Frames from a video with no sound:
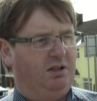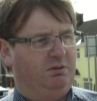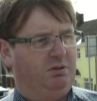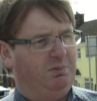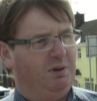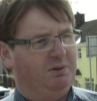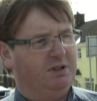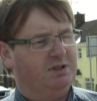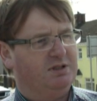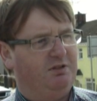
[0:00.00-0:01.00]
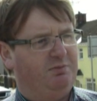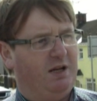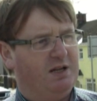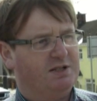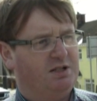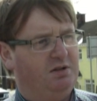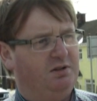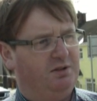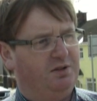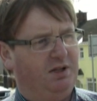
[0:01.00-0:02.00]
The Republicans have passed down
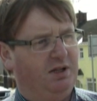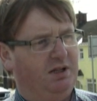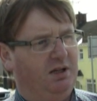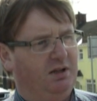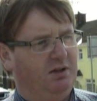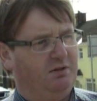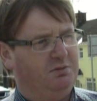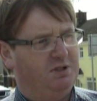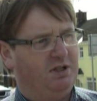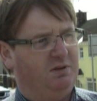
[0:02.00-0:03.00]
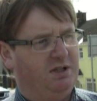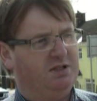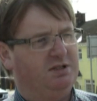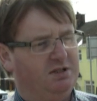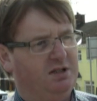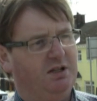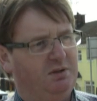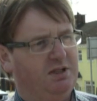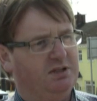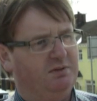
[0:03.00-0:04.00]
their trade from generation to
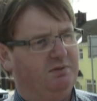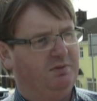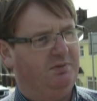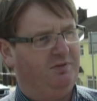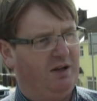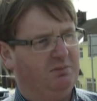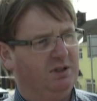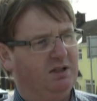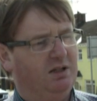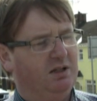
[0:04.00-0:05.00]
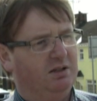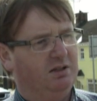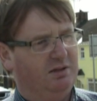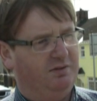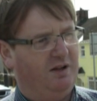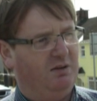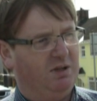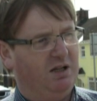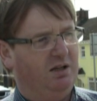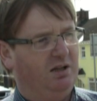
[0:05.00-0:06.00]
generation, from family to family.